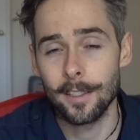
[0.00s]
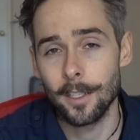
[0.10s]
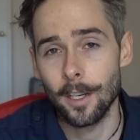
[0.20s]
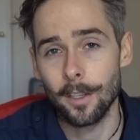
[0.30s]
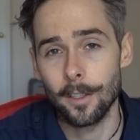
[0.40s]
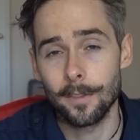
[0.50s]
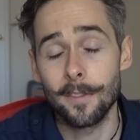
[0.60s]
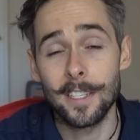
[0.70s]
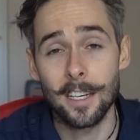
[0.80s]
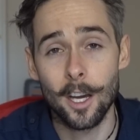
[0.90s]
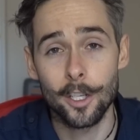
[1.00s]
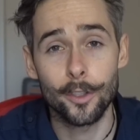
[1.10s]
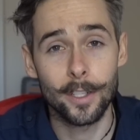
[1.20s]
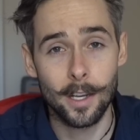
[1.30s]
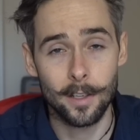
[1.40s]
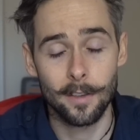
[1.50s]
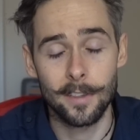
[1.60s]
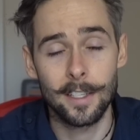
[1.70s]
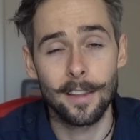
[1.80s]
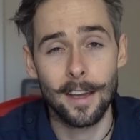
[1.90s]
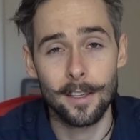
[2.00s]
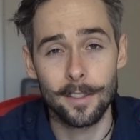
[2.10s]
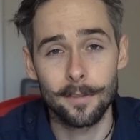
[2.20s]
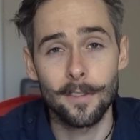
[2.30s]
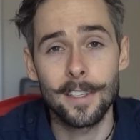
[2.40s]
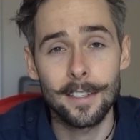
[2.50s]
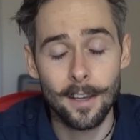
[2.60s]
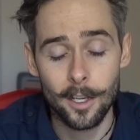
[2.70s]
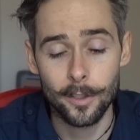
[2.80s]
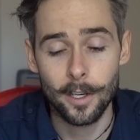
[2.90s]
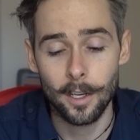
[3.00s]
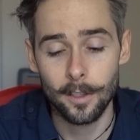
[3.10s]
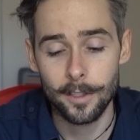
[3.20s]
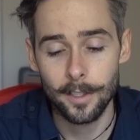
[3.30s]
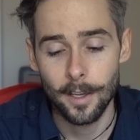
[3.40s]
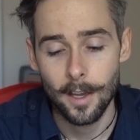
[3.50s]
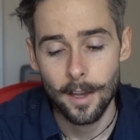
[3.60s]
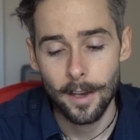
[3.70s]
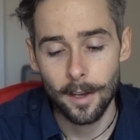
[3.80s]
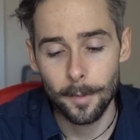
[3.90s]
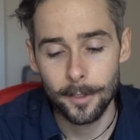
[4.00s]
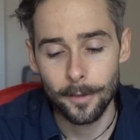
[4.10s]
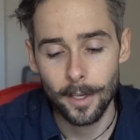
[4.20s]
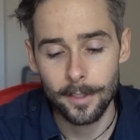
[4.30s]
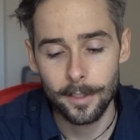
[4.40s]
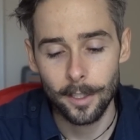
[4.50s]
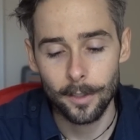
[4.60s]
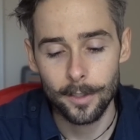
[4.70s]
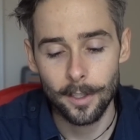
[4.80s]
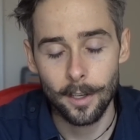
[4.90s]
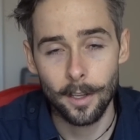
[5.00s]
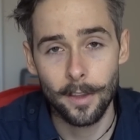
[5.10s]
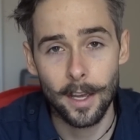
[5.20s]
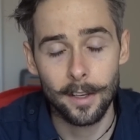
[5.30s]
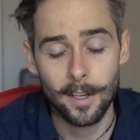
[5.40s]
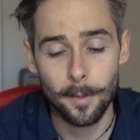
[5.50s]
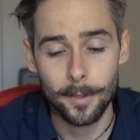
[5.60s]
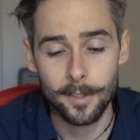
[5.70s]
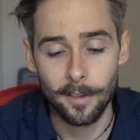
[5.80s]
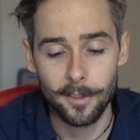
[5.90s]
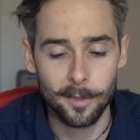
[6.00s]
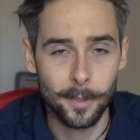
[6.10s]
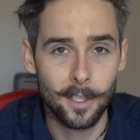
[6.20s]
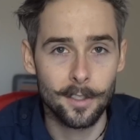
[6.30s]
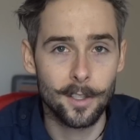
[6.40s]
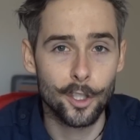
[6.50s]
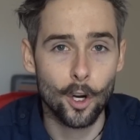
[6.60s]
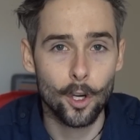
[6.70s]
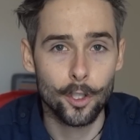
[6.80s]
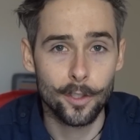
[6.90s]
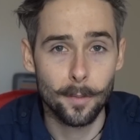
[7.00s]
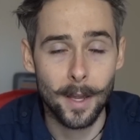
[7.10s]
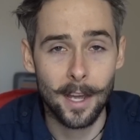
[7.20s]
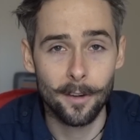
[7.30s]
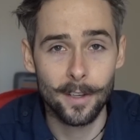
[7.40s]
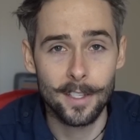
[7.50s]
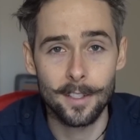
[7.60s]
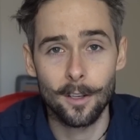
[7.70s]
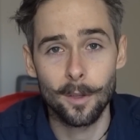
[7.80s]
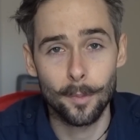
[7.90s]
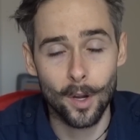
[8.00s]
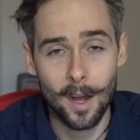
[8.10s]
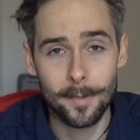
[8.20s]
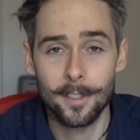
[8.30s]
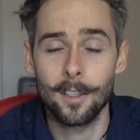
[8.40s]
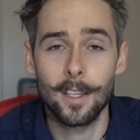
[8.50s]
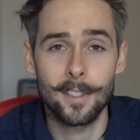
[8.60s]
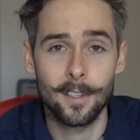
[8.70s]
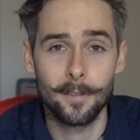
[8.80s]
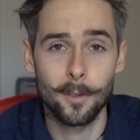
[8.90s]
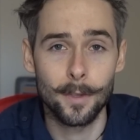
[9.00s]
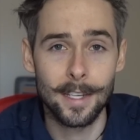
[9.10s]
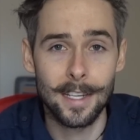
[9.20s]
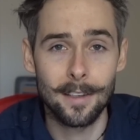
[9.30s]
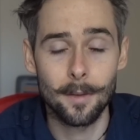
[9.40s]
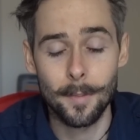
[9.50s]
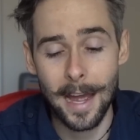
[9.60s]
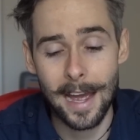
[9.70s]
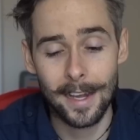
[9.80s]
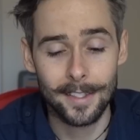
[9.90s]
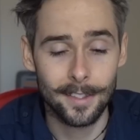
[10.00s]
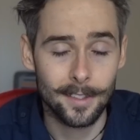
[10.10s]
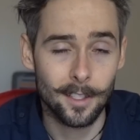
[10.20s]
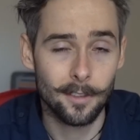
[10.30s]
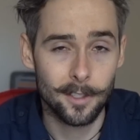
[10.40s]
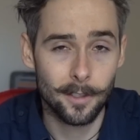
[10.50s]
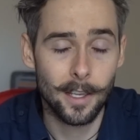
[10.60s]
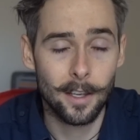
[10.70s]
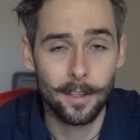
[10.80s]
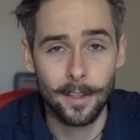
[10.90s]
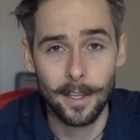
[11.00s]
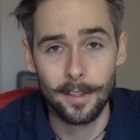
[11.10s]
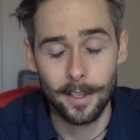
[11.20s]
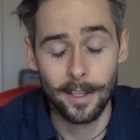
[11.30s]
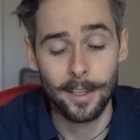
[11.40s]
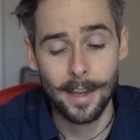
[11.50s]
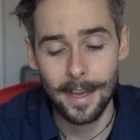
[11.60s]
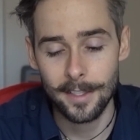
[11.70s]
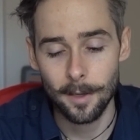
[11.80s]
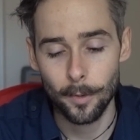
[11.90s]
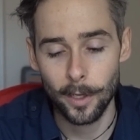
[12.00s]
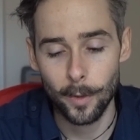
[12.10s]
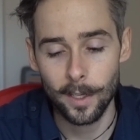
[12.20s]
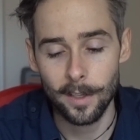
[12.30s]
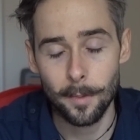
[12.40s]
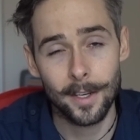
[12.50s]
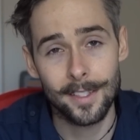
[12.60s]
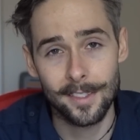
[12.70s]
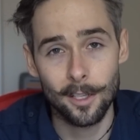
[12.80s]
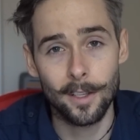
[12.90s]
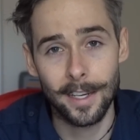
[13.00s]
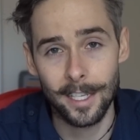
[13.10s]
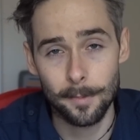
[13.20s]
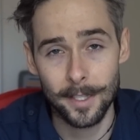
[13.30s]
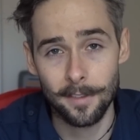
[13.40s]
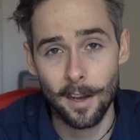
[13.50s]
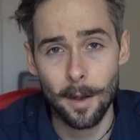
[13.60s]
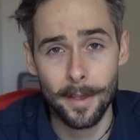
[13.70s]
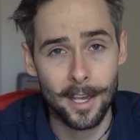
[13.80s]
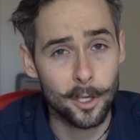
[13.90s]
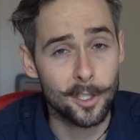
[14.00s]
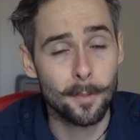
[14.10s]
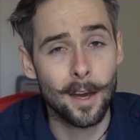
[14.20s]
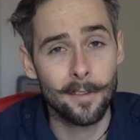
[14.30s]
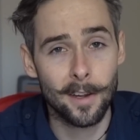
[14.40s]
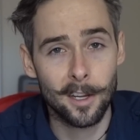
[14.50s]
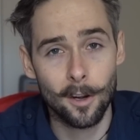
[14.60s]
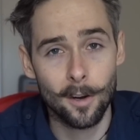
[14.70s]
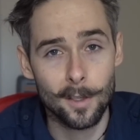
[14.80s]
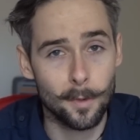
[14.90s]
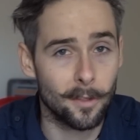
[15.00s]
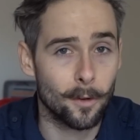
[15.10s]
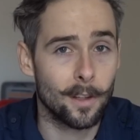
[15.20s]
$1,500, not $15,000, $1,500 and $2,000 on that type of stuff, just because of the chargers and the batteries and all the props and all that stuff you would need, and the bags and stuff. So yeah, that it adds up pretty quickly, but it's still an inexpensive hobby. I used to modify cars, but